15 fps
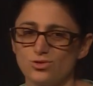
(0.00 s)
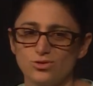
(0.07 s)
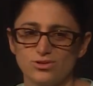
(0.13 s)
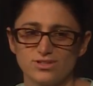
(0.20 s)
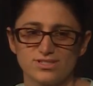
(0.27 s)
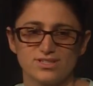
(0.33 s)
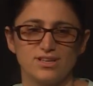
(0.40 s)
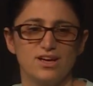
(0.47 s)

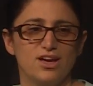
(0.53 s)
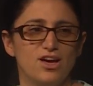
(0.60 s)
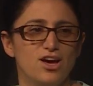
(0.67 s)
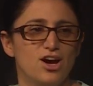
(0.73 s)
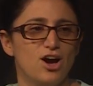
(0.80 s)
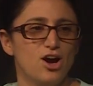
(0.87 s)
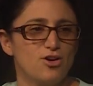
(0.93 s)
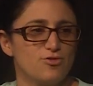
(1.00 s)
source
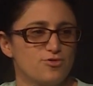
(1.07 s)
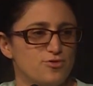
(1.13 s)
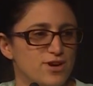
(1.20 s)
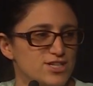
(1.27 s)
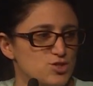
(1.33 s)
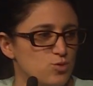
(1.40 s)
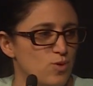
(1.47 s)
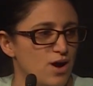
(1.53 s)
of
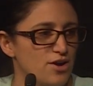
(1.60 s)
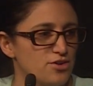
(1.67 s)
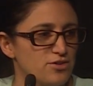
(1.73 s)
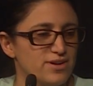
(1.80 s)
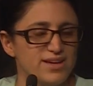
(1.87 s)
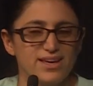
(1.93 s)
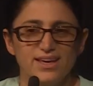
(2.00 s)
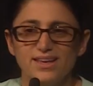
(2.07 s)
fresh
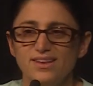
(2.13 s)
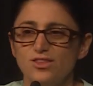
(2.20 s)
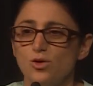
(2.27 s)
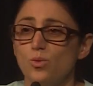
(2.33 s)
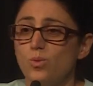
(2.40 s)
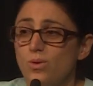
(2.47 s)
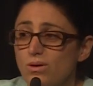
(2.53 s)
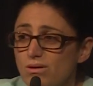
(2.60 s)
water in
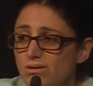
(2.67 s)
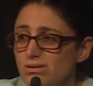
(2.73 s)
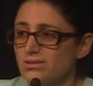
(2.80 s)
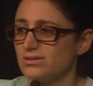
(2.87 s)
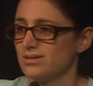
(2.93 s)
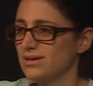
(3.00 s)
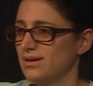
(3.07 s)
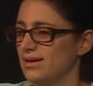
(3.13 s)
the
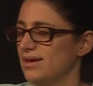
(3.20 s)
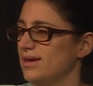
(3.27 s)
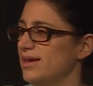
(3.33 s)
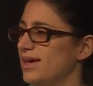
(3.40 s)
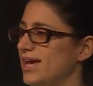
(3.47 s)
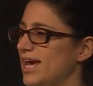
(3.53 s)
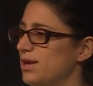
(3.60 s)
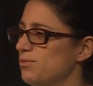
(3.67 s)
world.
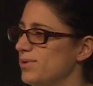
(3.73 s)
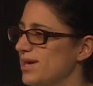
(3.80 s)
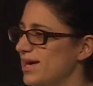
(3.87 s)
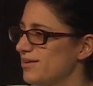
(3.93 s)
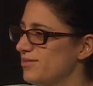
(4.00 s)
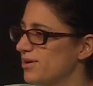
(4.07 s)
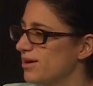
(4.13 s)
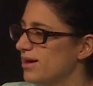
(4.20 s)
And we
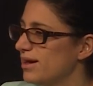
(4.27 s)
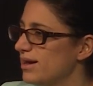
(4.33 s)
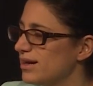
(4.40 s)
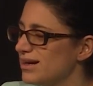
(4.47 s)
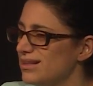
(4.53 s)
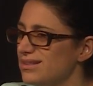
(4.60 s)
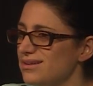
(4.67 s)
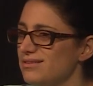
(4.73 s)
have a
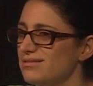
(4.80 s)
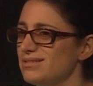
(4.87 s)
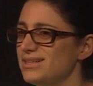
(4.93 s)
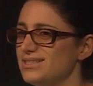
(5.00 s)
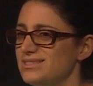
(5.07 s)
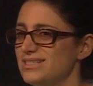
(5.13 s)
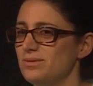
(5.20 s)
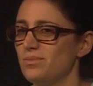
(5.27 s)

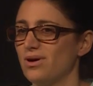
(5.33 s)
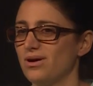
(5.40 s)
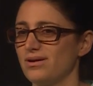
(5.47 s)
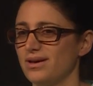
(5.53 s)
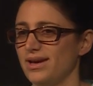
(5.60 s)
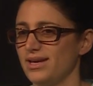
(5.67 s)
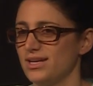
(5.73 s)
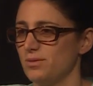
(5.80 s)
clearly
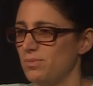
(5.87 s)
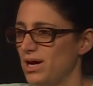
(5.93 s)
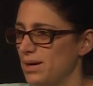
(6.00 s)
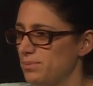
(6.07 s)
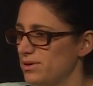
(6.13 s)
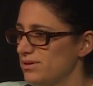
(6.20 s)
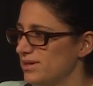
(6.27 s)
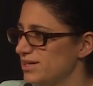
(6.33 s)
demarcated
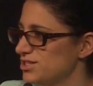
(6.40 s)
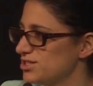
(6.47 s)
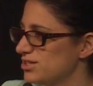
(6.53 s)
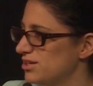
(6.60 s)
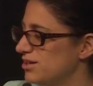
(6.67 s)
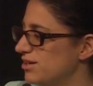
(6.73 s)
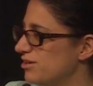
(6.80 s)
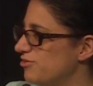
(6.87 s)

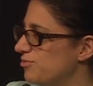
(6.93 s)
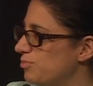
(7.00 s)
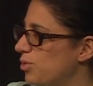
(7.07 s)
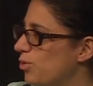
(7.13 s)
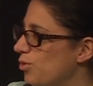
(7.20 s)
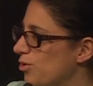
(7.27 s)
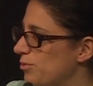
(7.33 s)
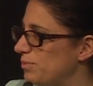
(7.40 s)
population of
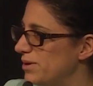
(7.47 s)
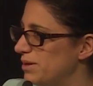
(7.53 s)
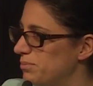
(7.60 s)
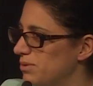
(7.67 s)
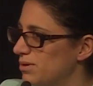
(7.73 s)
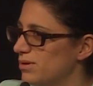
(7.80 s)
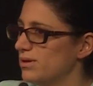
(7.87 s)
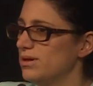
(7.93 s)
poor
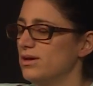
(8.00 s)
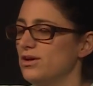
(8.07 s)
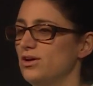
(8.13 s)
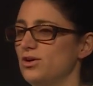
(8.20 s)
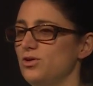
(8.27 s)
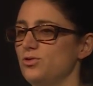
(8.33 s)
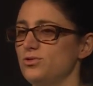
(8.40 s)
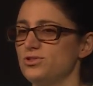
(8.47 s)
people
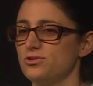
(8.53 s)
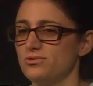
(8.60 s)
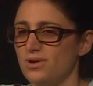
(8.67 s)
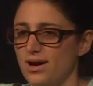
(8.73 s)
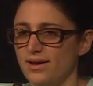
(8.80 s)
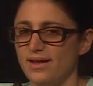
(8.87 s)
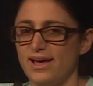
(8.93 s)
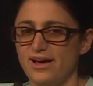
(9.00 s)
who do
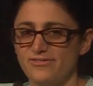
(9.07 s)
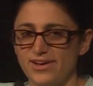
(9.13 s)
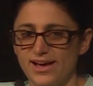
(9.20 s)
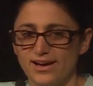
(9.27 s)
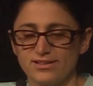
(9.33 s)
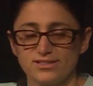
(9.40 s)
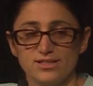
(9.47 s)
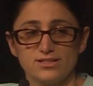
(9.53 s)
not have
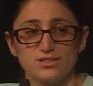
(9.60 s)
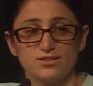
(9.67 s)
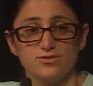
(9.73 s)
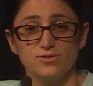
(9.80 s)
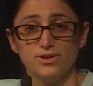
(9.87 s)
access